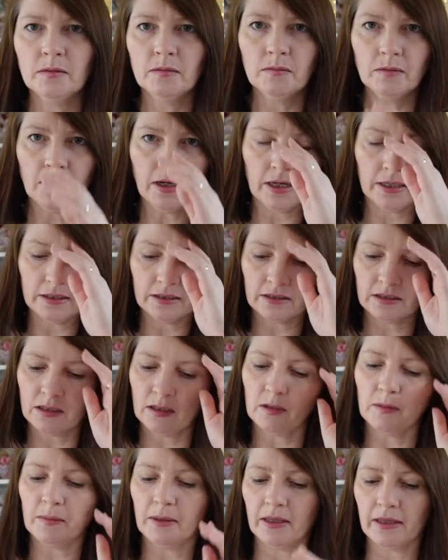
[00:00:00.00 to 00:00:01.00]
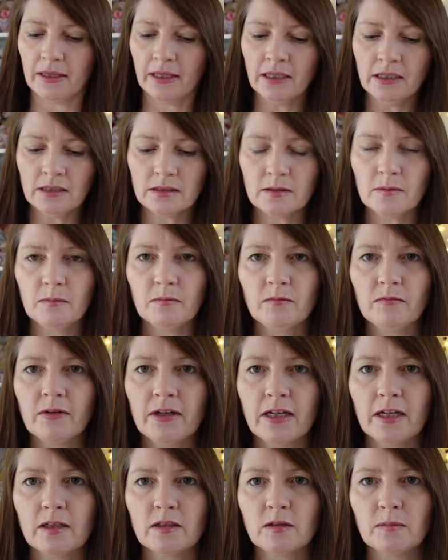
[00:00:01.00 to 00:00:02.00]
Right, sorry about that.
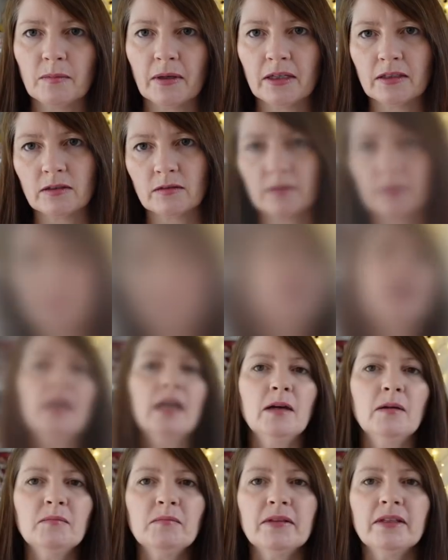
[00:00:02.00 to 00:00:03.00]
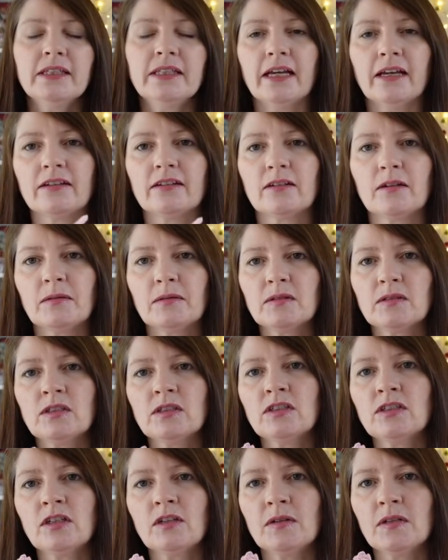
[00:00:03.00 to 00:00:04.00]
Run out of battery. So I was
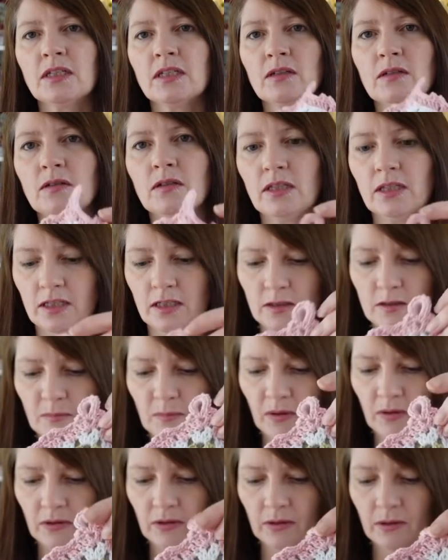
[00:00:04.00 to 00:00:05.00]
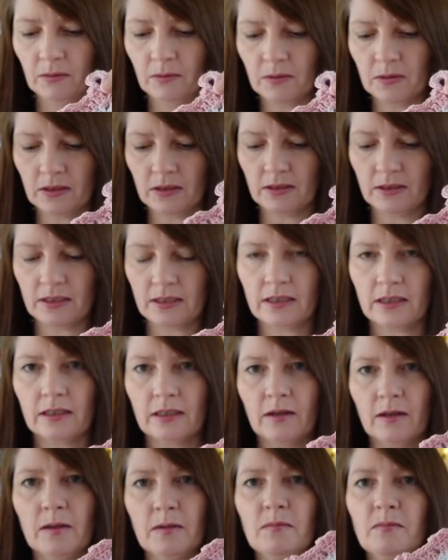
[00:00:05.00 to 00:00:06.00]
just showing you these potholders
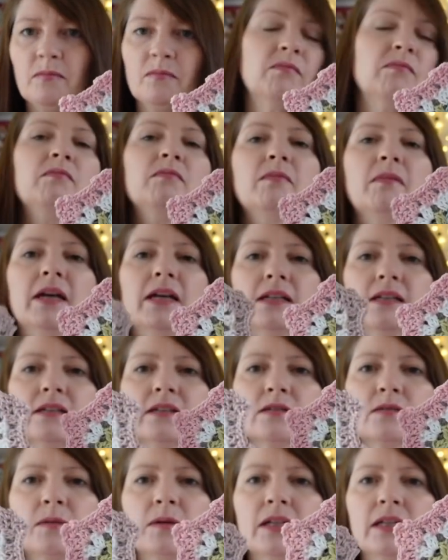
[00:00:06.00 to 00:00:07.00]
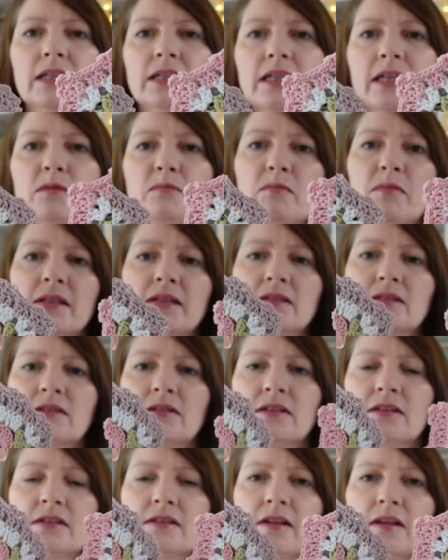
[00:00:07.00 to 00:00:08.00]
that I made as well, again based
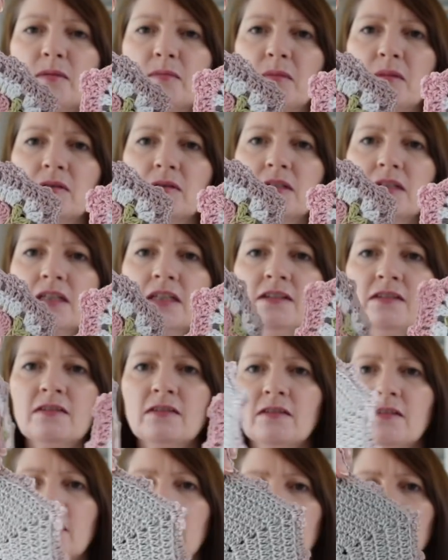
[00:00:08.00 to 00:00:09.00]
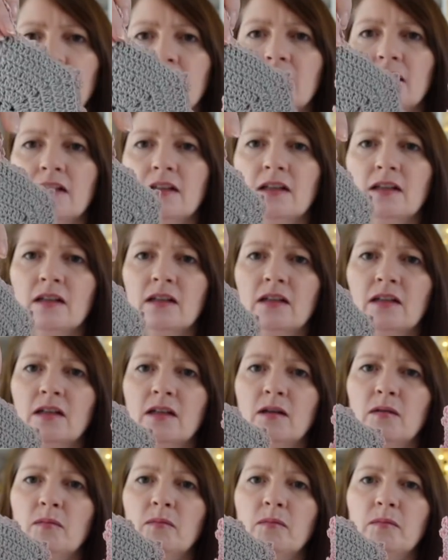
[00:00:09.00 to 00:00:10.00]
on the same motif,
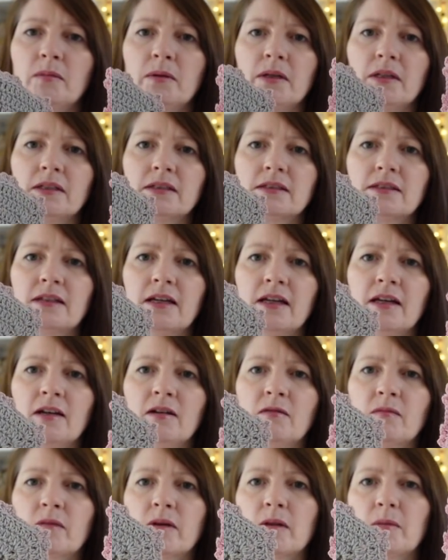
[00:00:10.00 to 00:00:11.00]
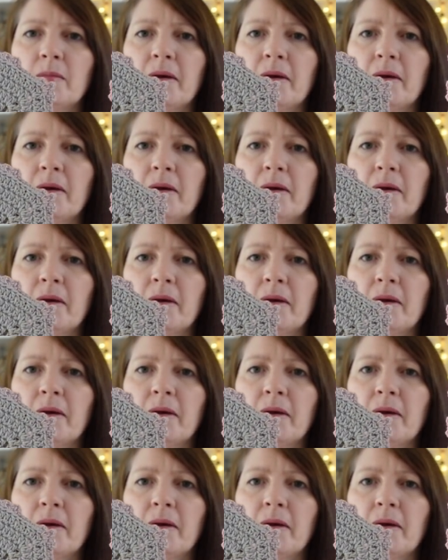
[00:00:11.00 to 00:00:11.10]
but with a